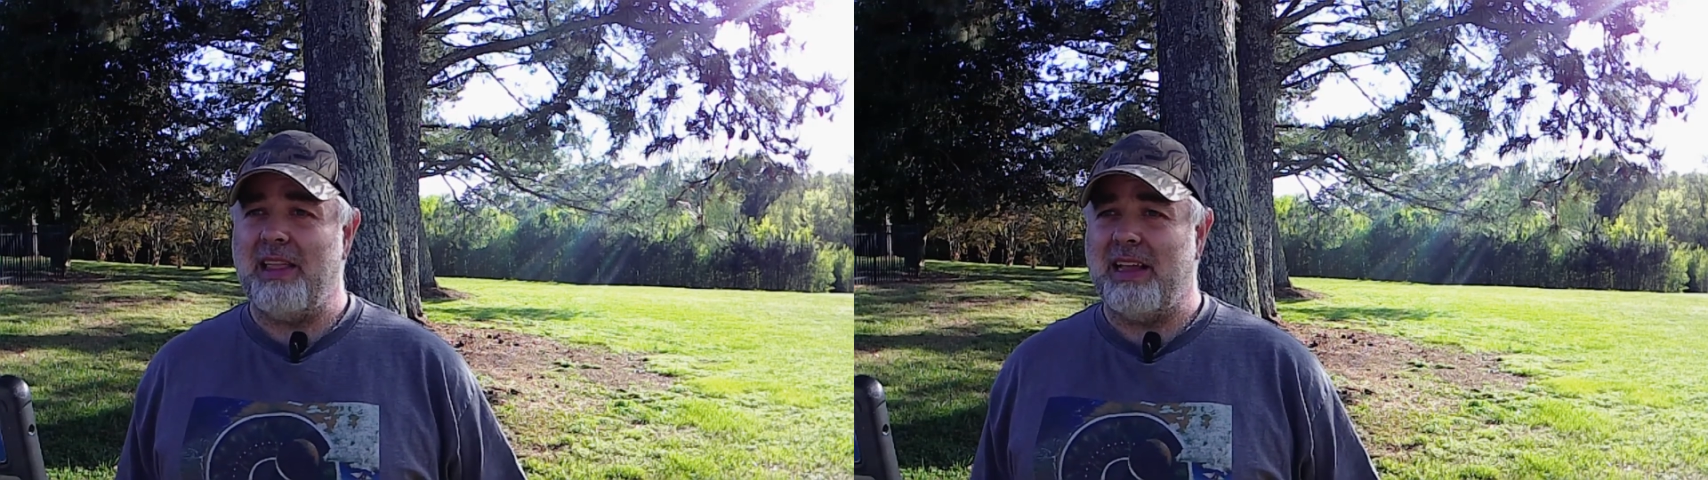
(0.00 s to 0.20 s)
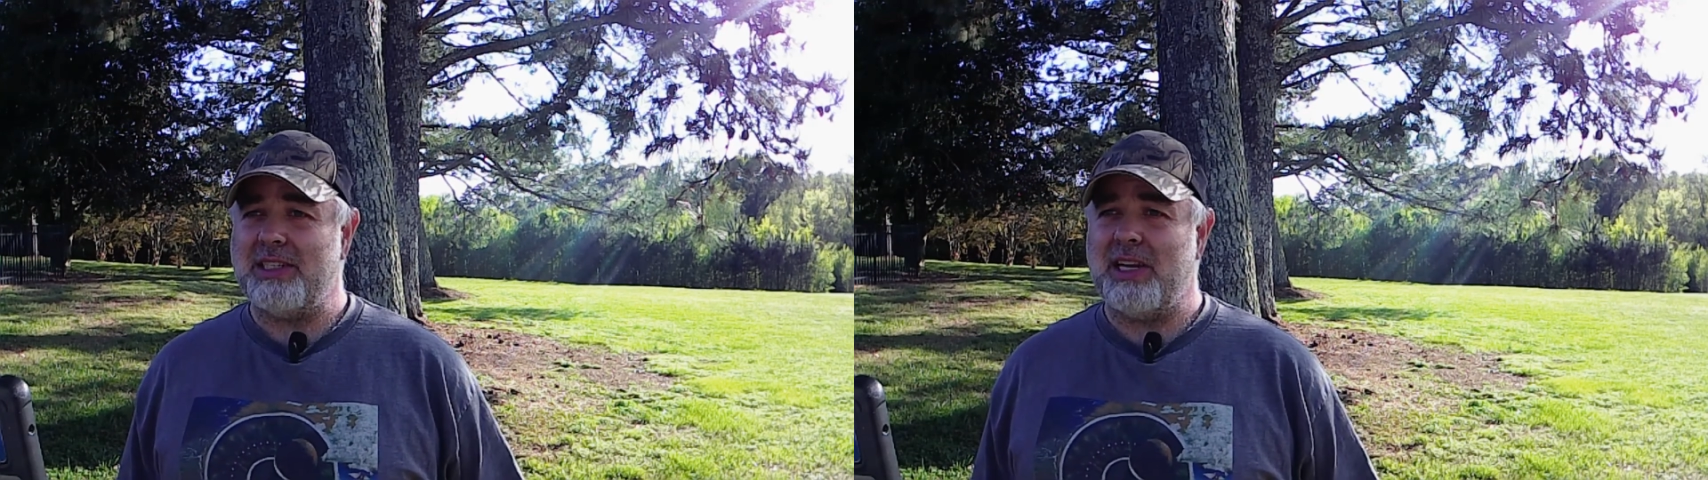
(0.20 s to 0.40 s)

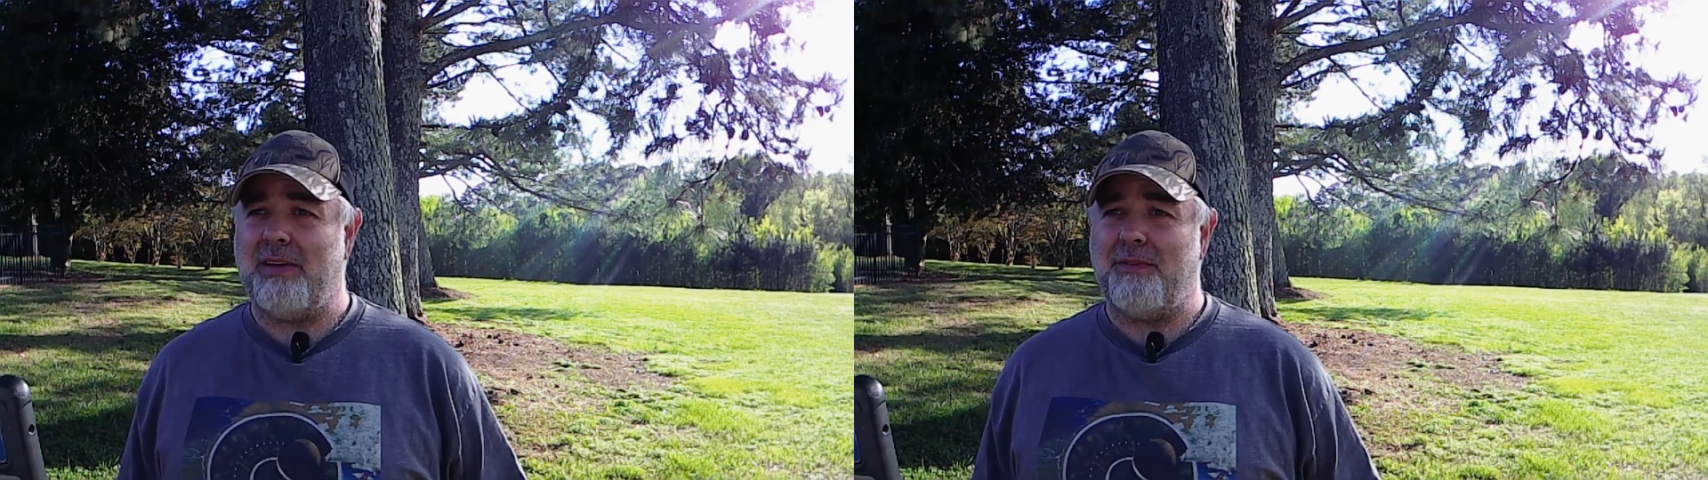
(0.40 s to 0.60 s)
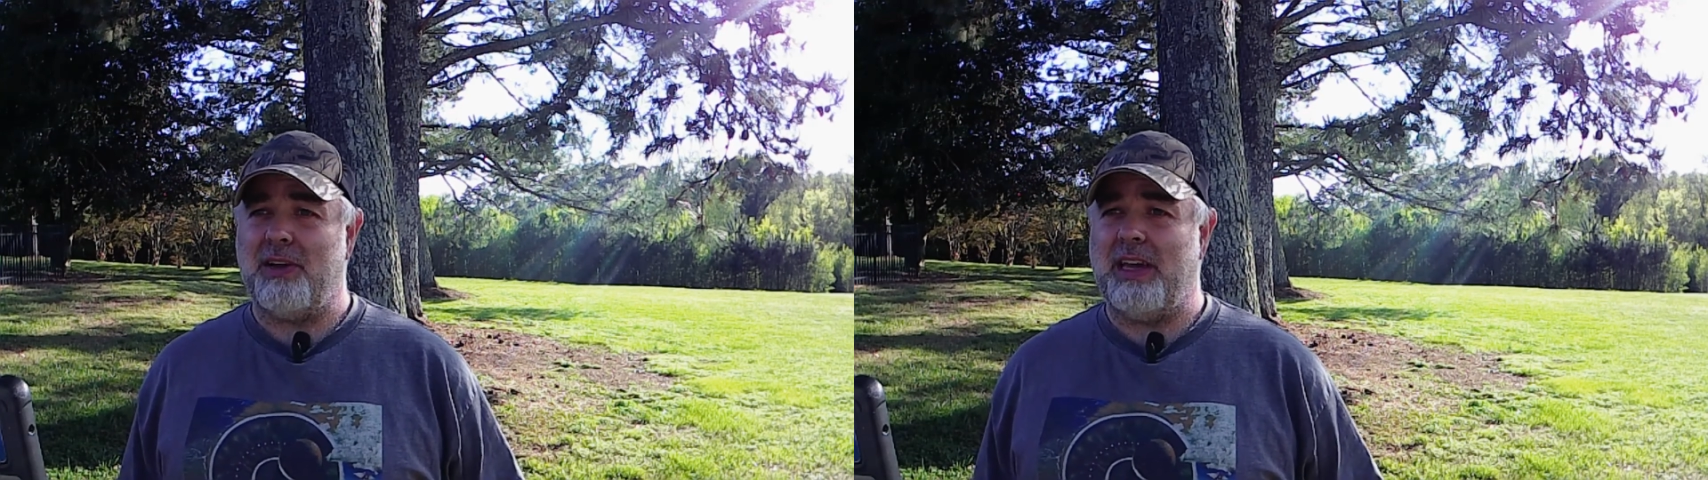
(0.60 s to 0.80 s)
And let's
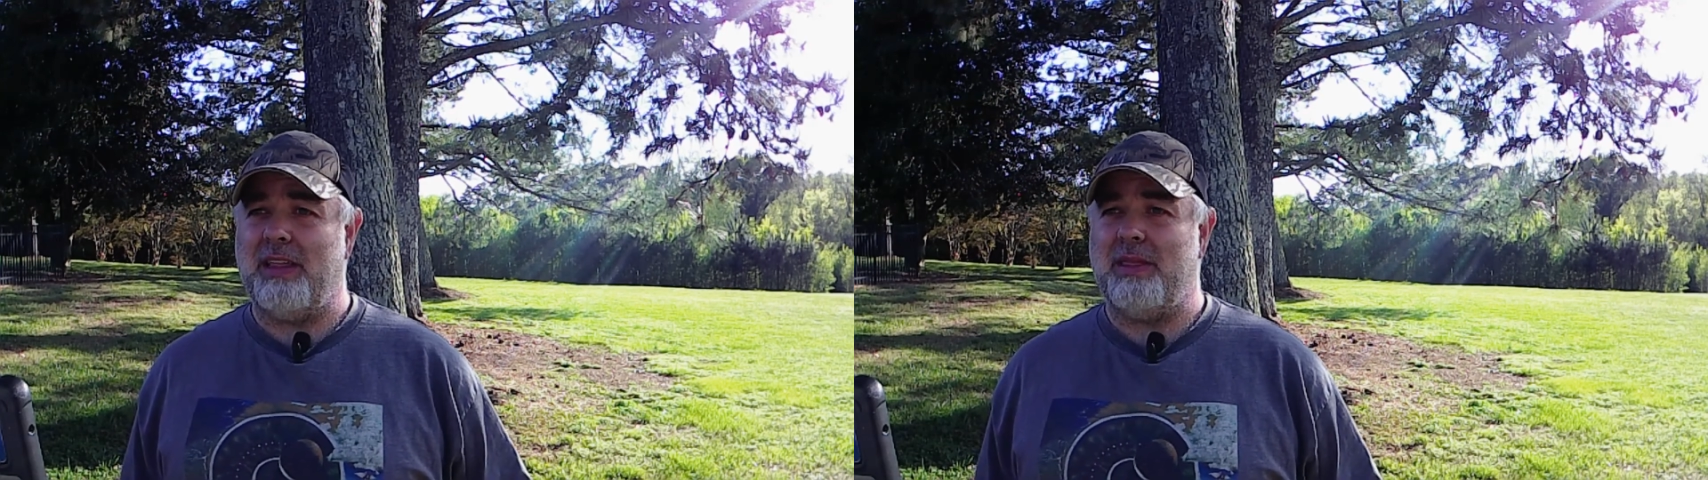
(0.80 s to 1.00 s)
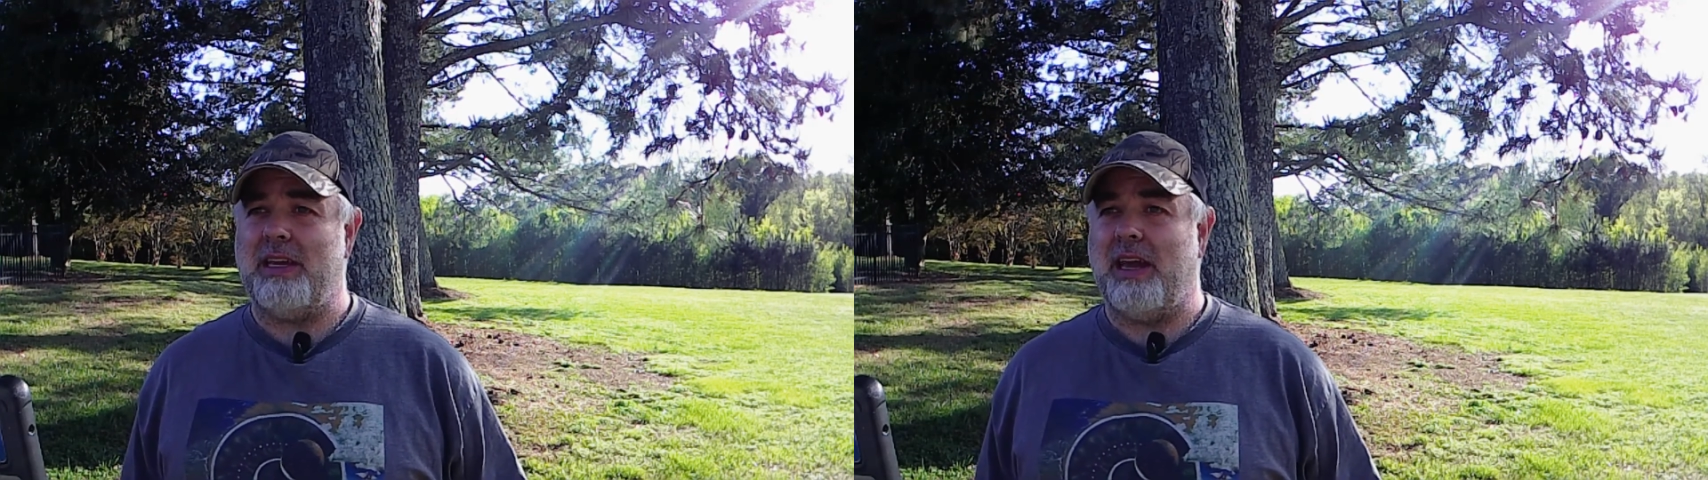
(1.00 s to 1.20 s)
not
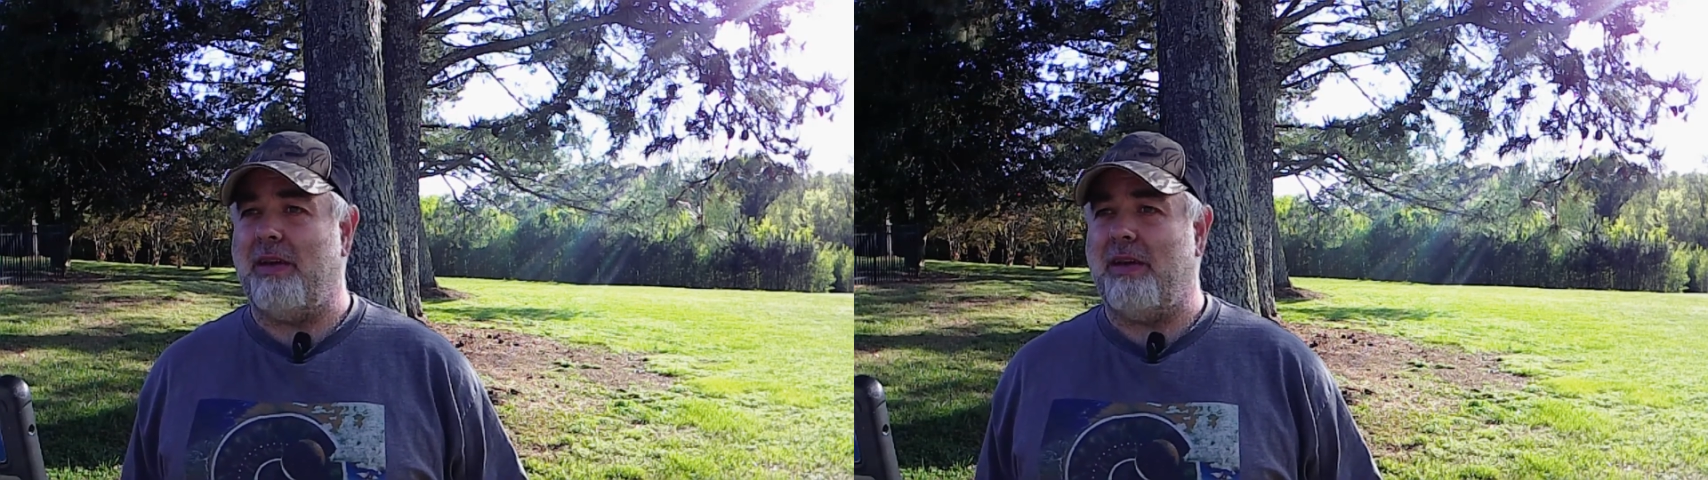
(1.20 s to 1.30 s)
forget the